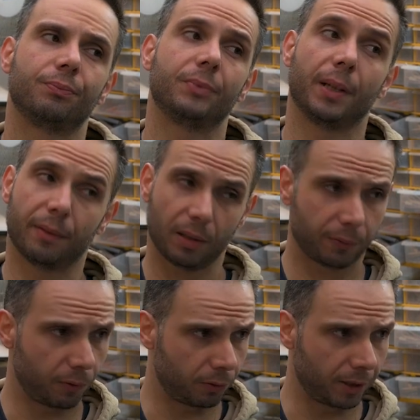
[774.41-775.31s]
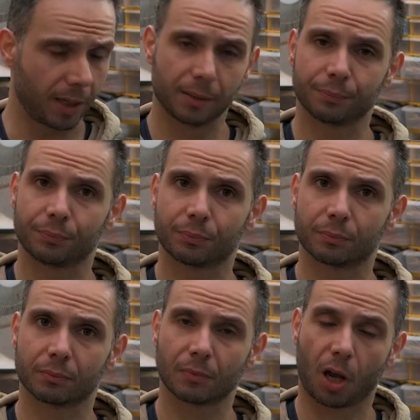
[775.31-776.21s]
that's it for today.
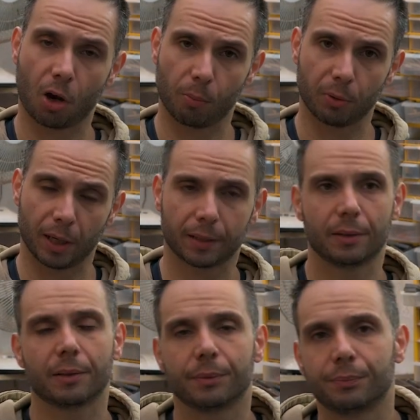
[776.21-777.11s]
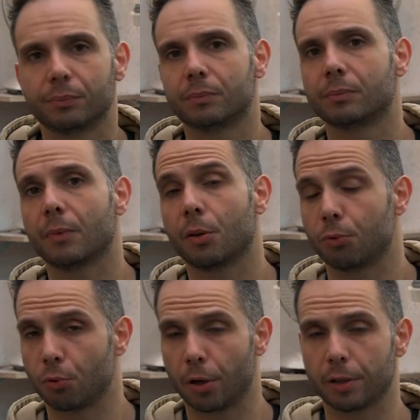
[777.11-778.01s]
I hope you liked it,
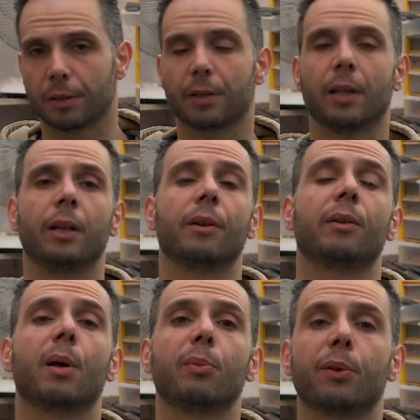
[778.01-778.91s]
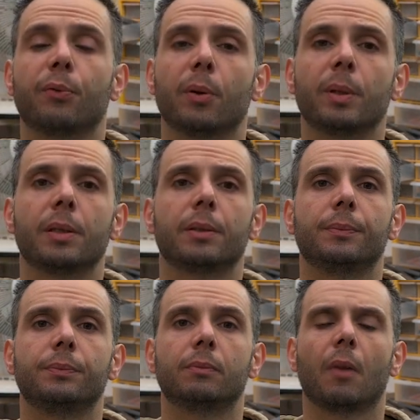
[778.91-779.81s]
enjoyed it, and learned something from it.
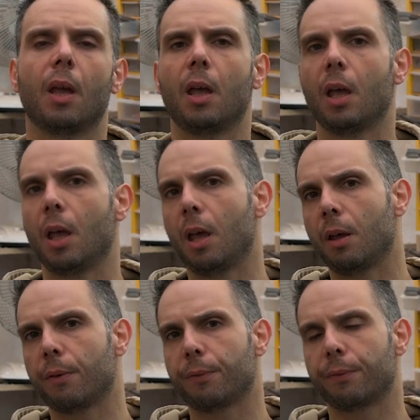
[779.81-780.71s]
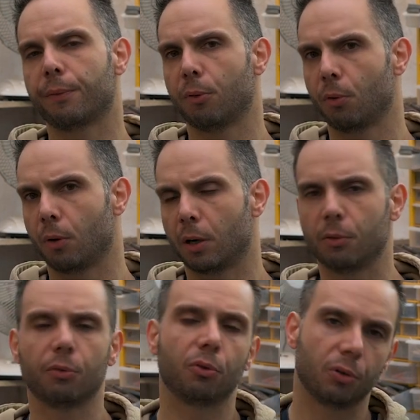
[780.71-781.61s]
If you are
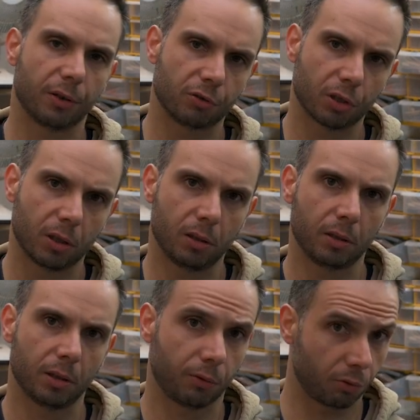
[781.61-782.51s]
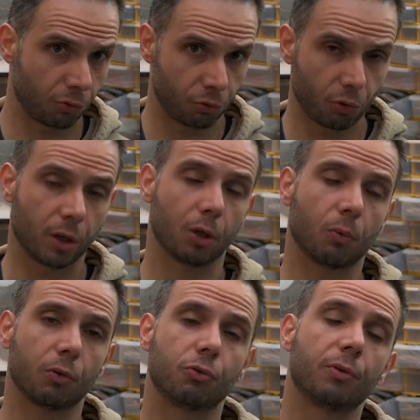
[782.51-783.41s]
new to this channel, that you're enjoying
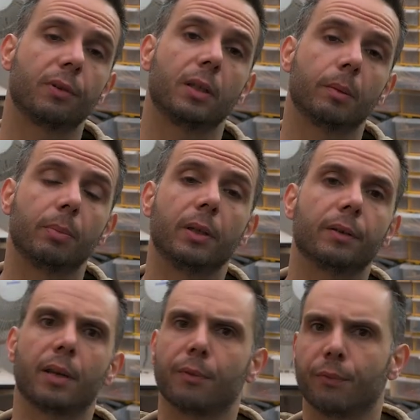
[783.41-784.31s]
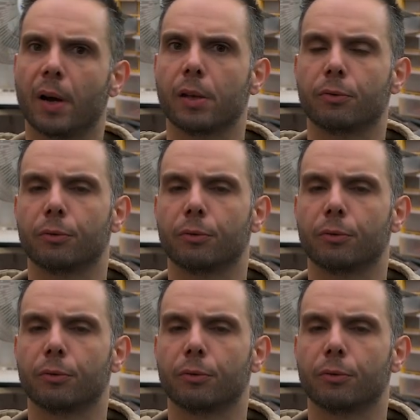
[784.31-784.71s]
what you see, please I invite you